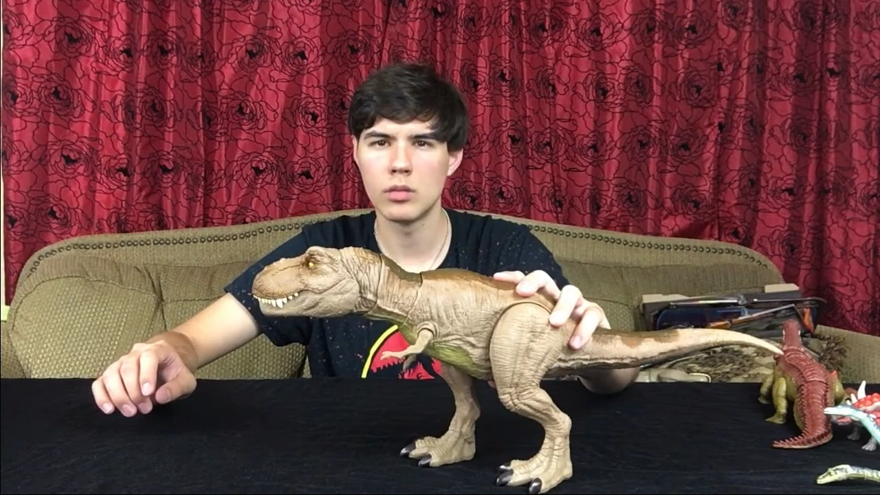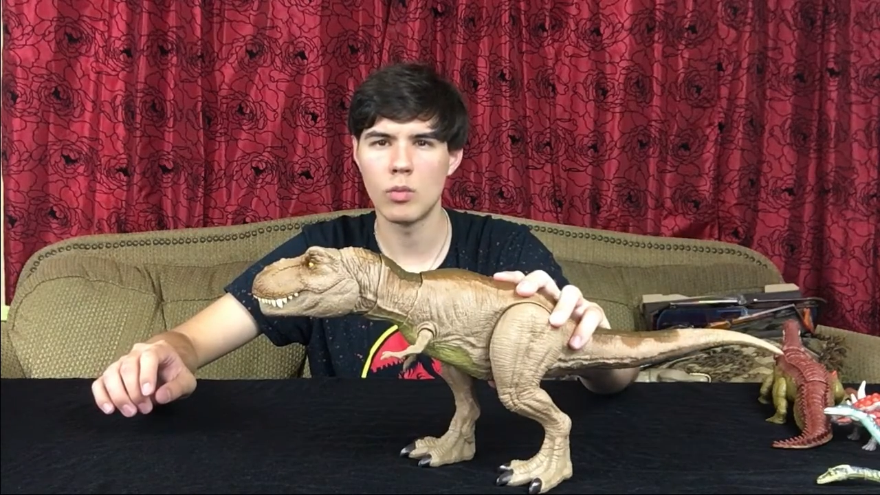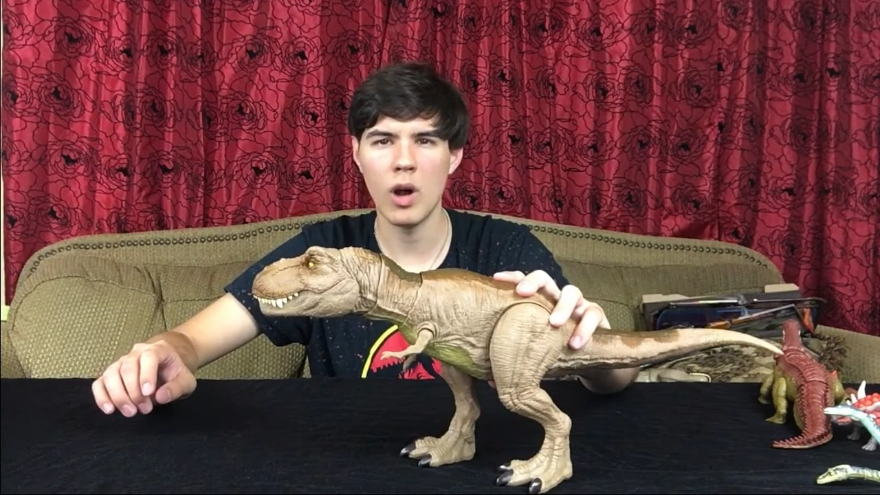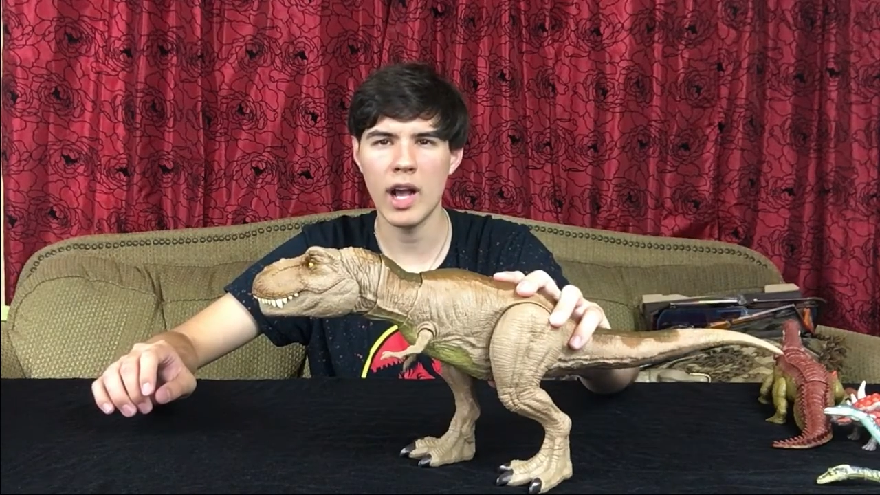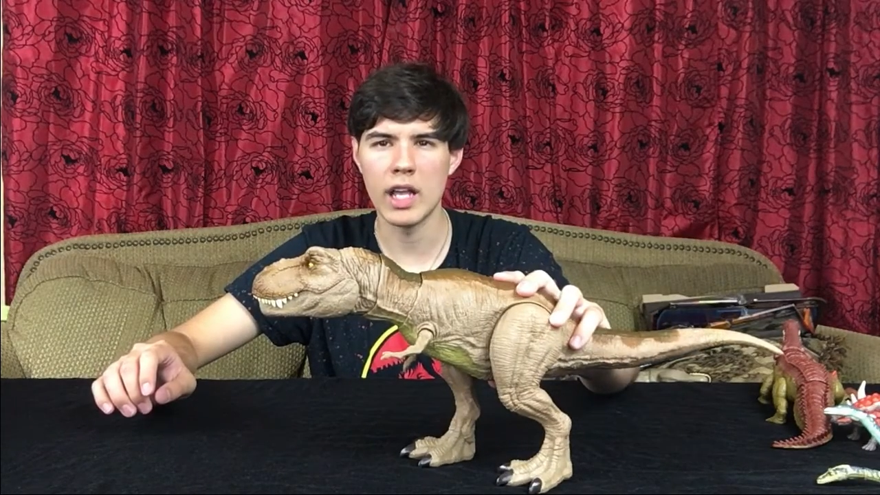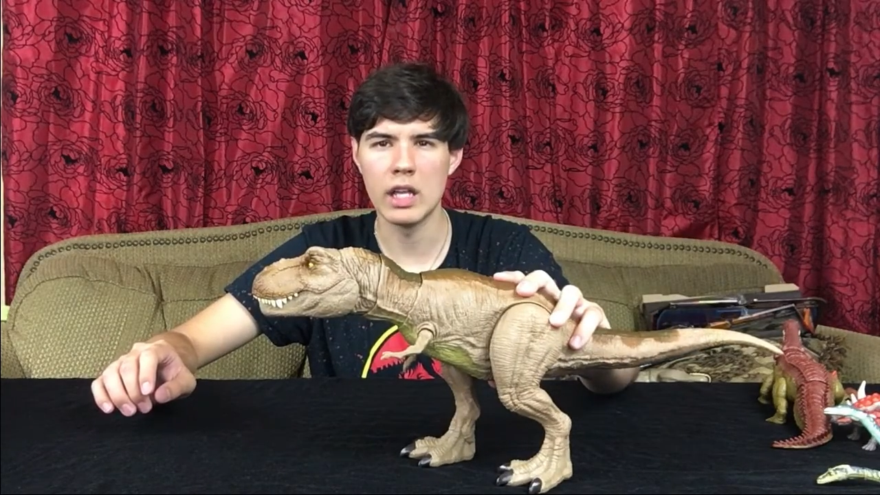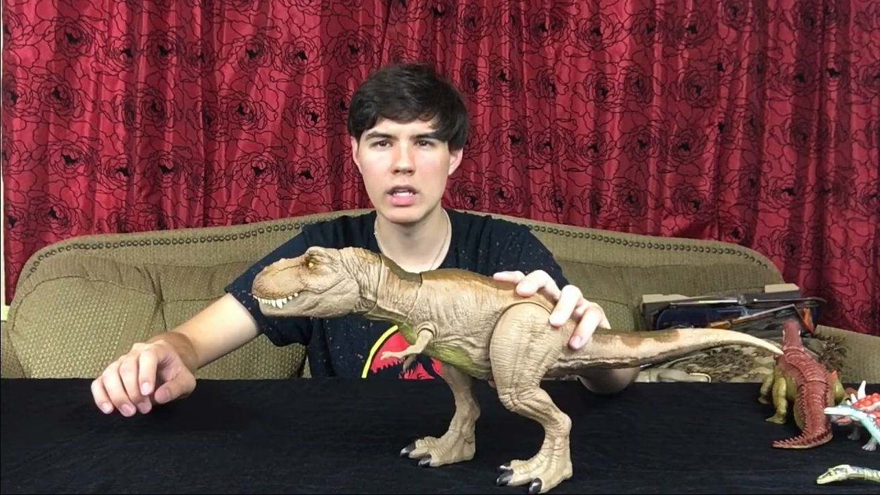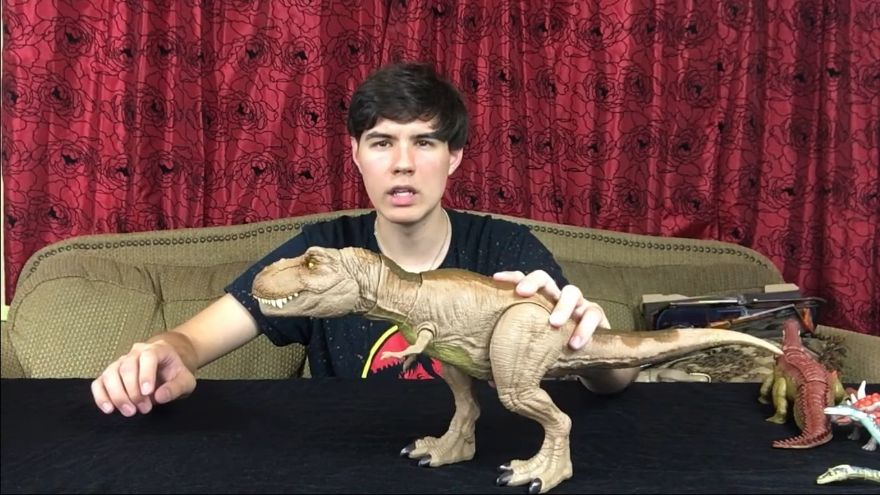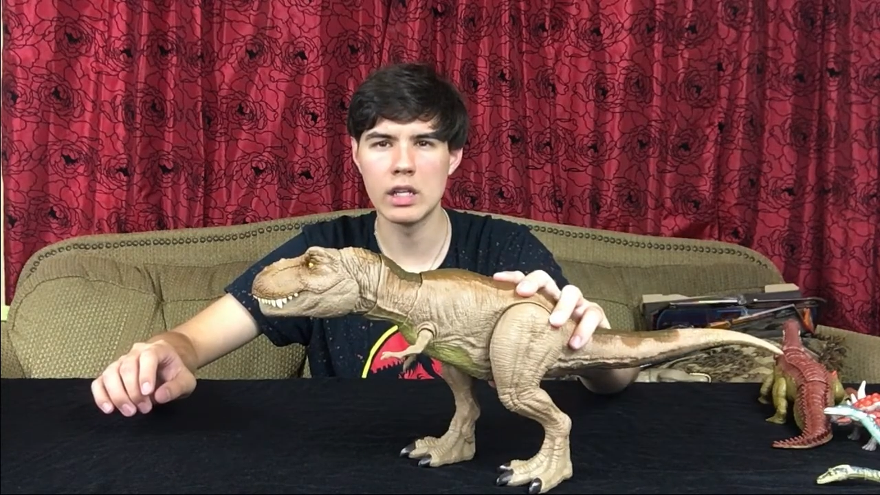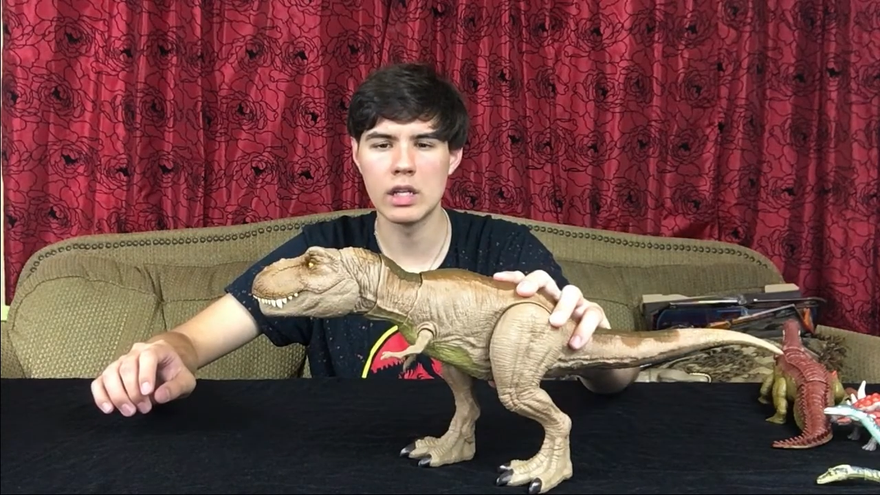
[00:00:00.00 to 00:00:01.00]
Why?
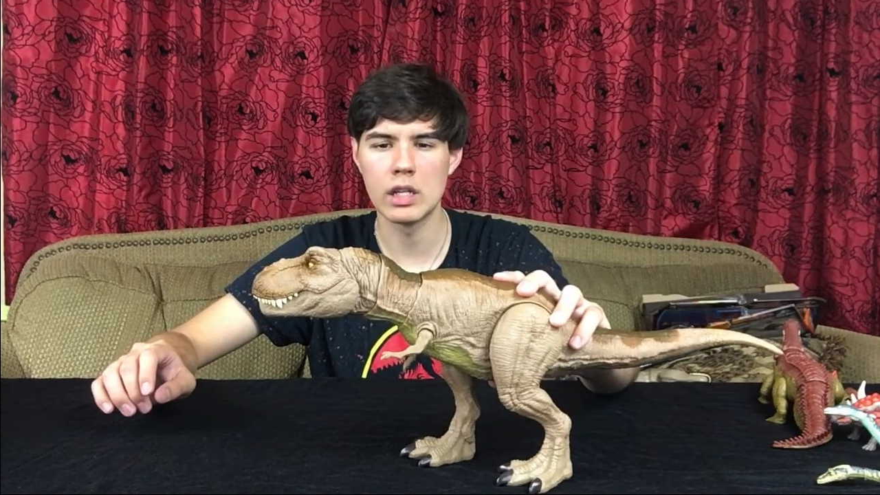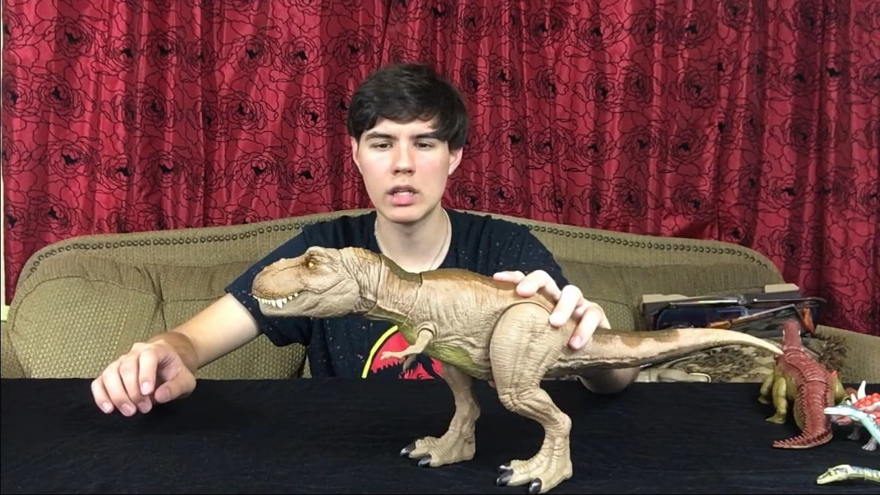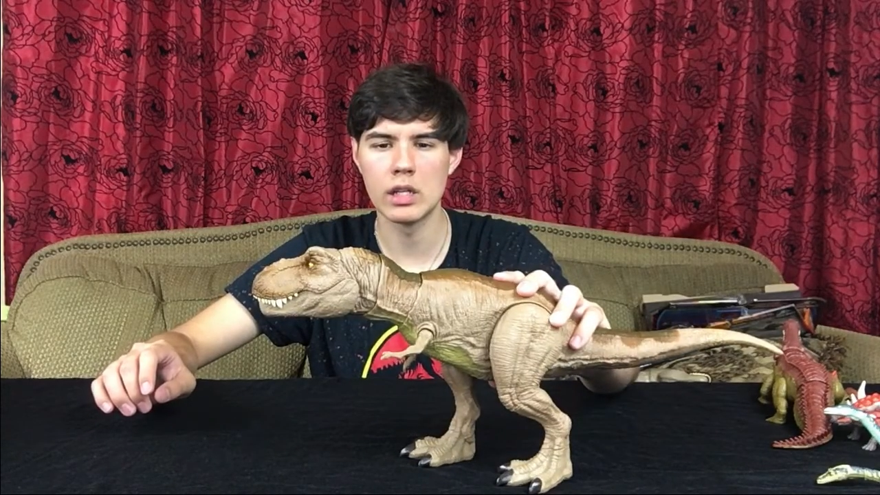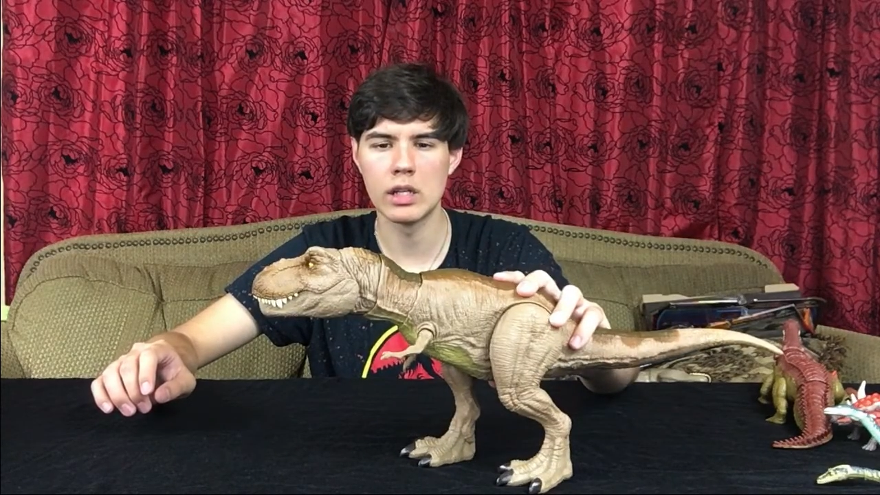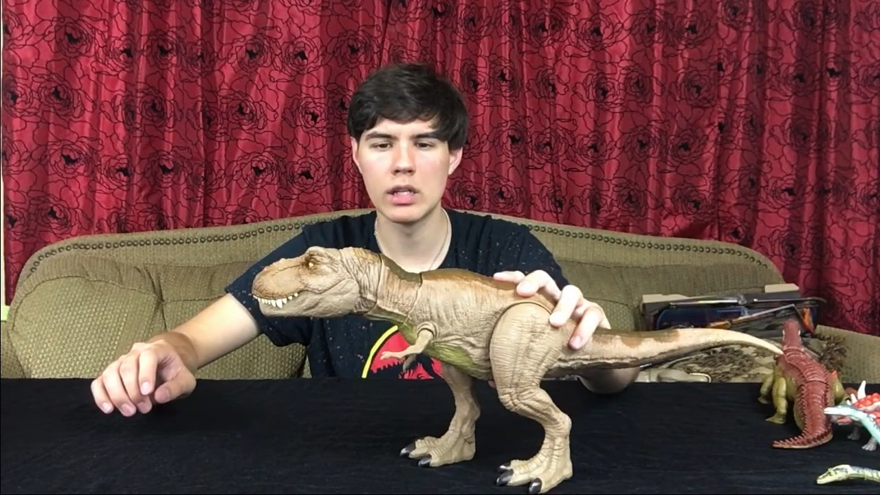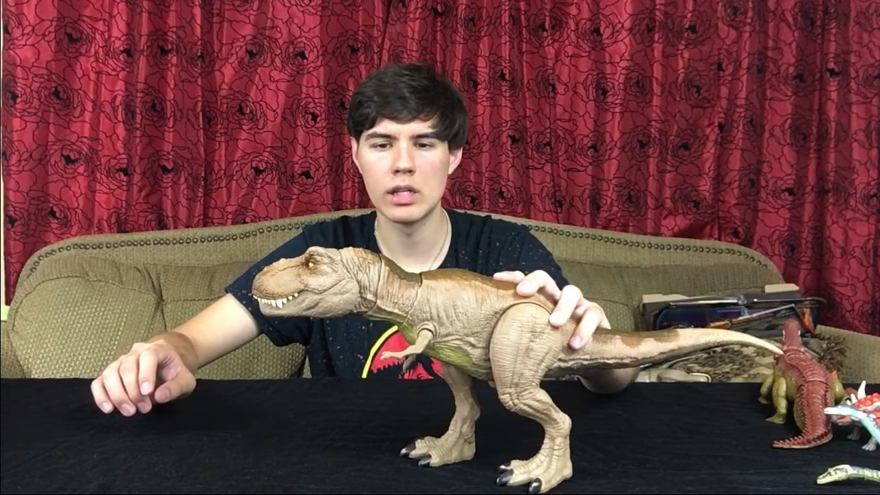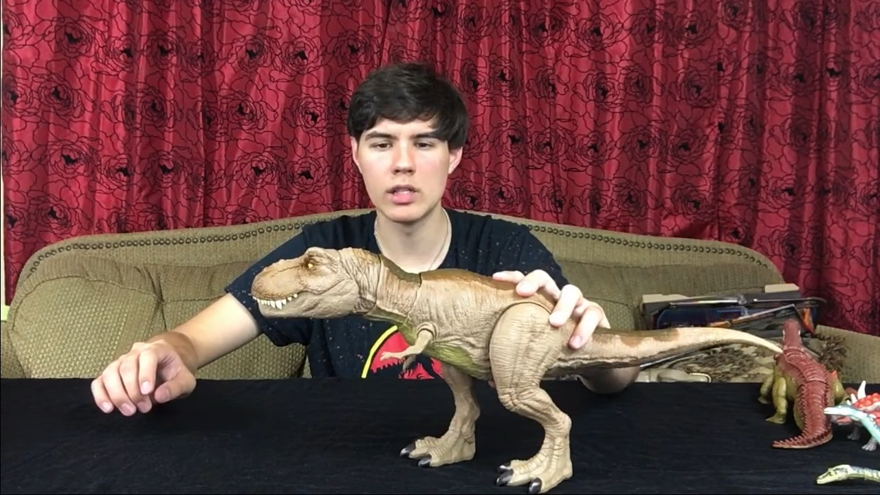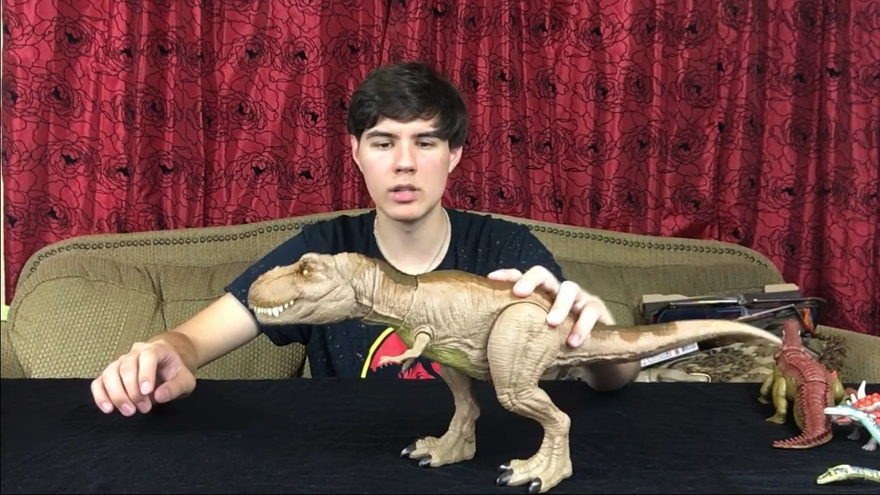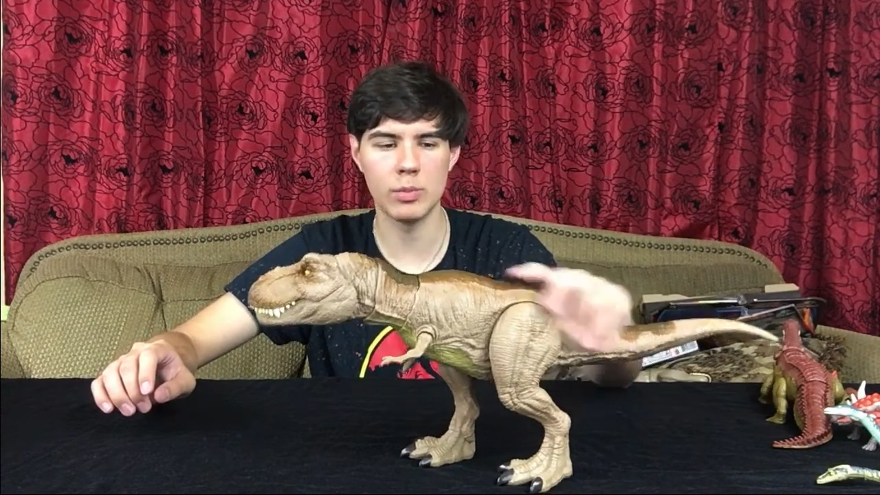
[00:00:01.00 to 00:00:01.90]
Is